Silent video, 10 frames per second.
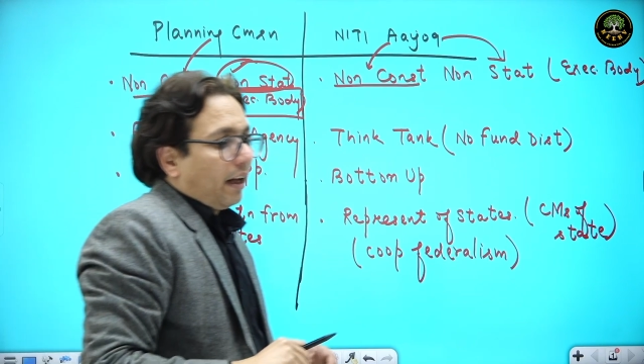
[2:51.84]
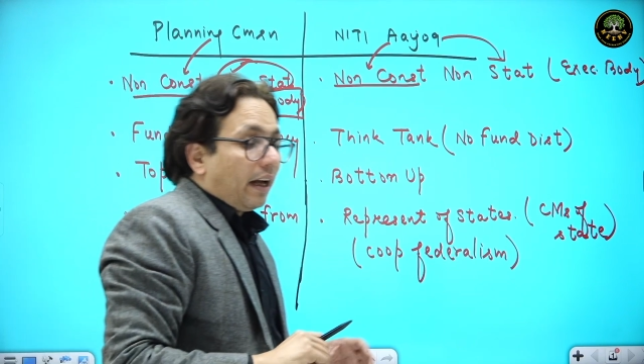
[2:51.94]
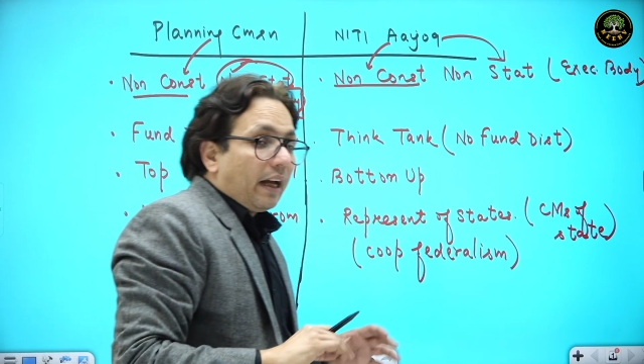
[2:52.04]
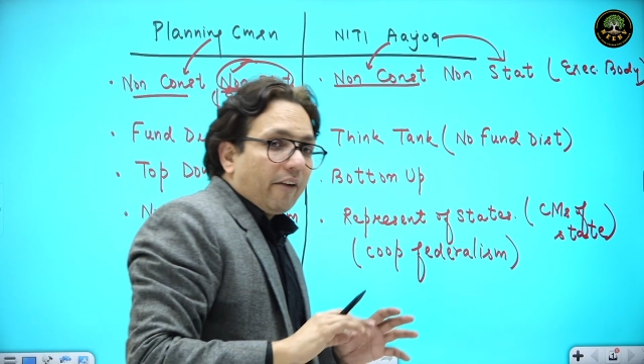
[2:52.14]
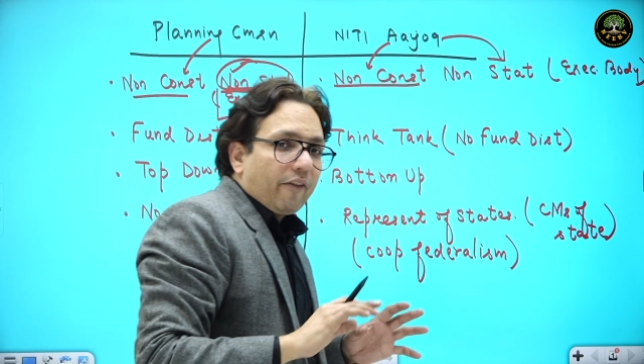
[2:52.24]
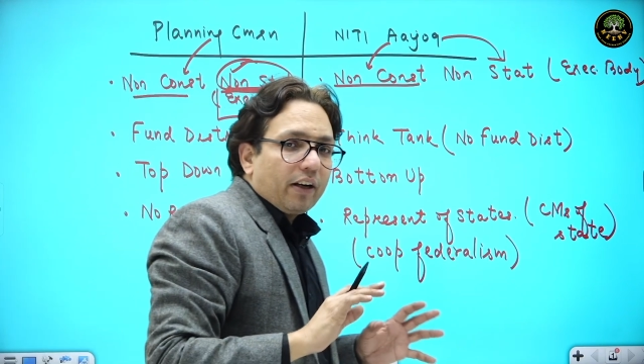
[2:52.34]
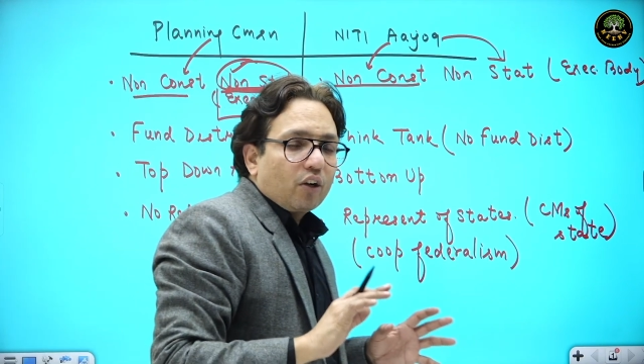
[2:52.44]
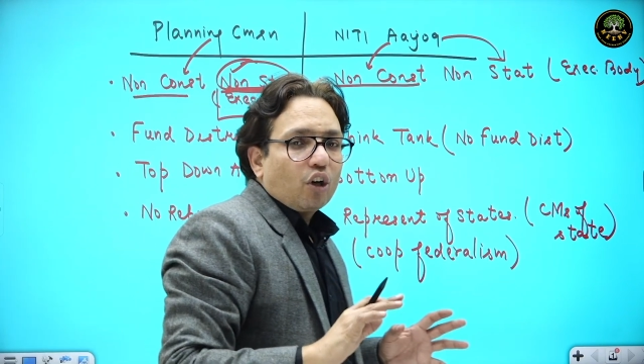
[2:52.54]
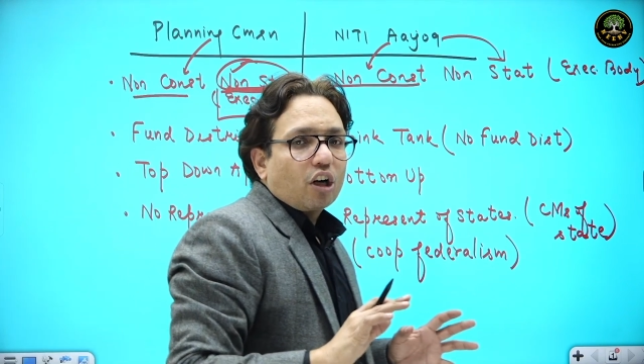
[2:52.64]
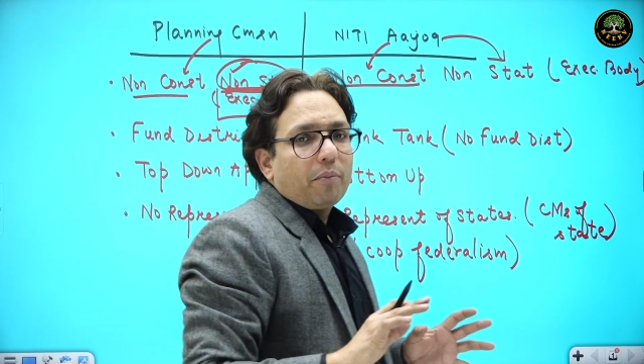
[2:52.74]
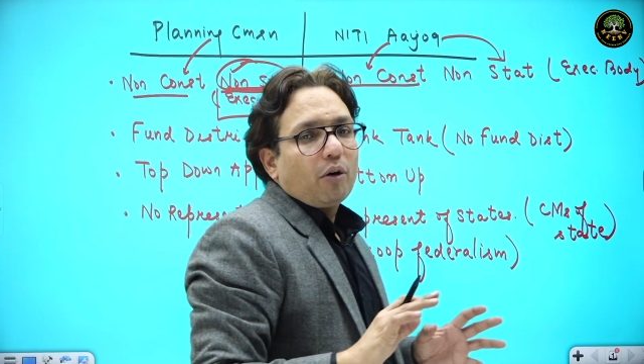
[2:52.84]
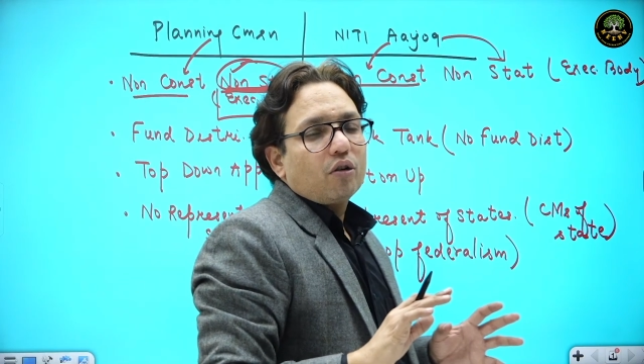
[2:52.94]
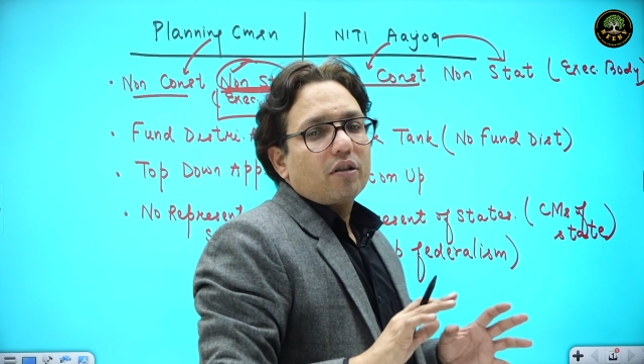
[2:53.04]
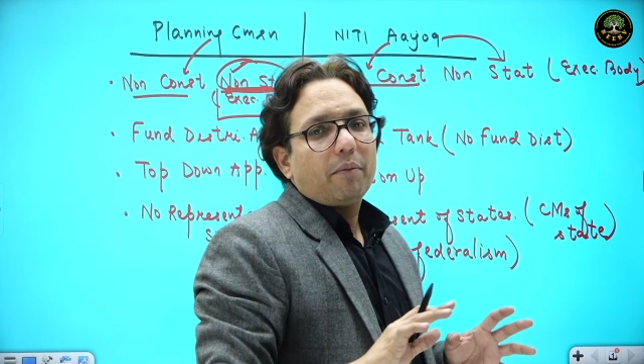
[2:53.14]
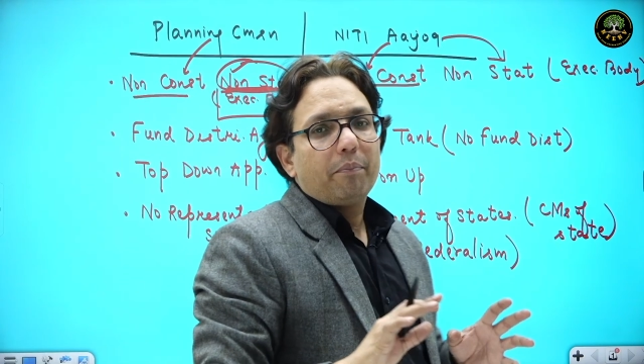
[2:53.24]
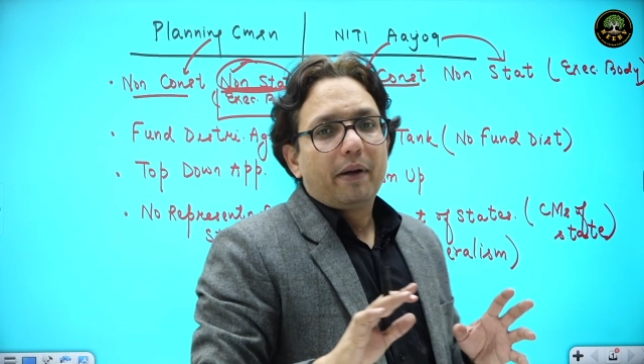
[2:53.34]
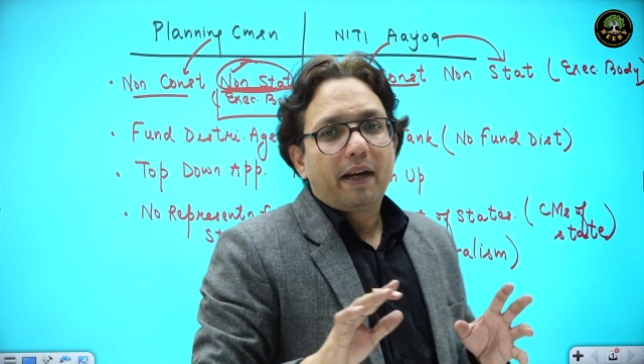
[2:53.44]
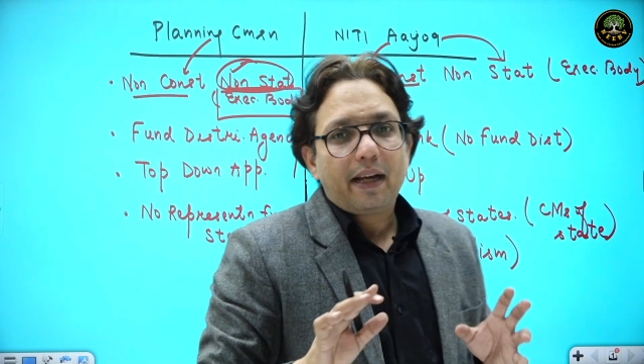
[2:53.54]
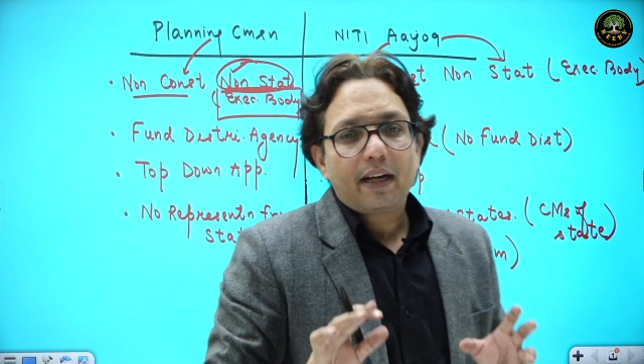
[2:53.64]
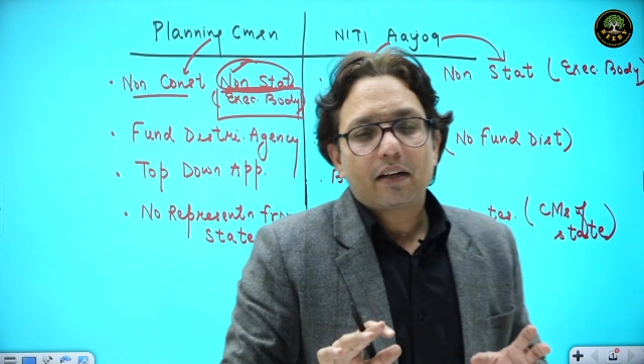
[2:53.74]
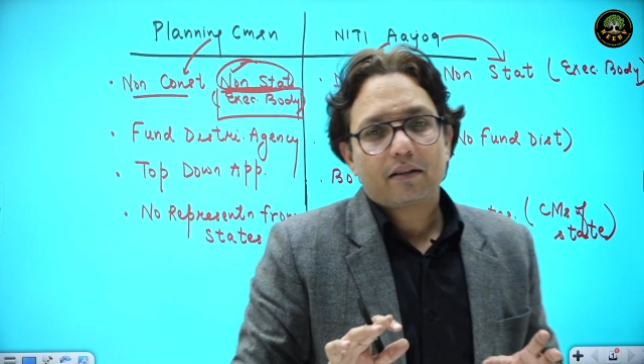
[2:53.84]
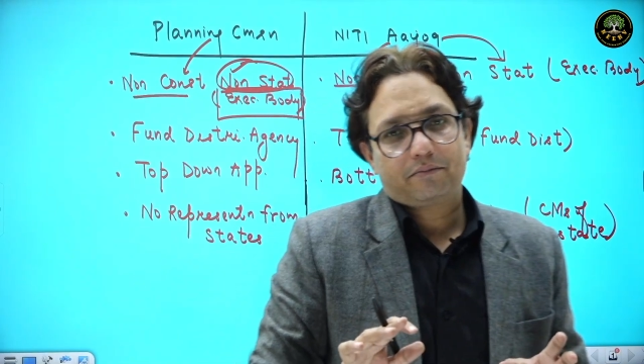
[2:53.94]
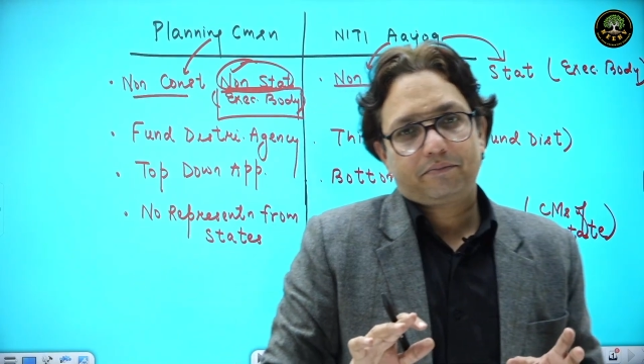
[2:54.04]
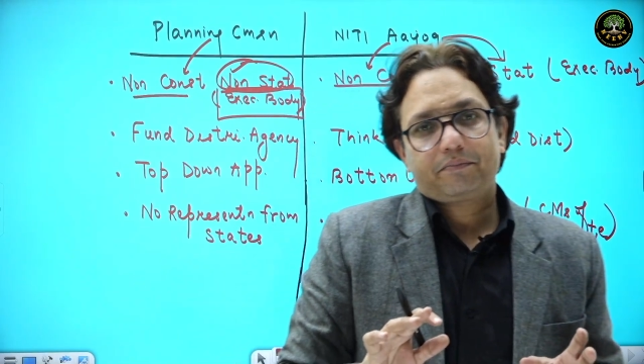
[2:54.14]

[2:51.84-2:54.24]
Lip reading: If I talk about the main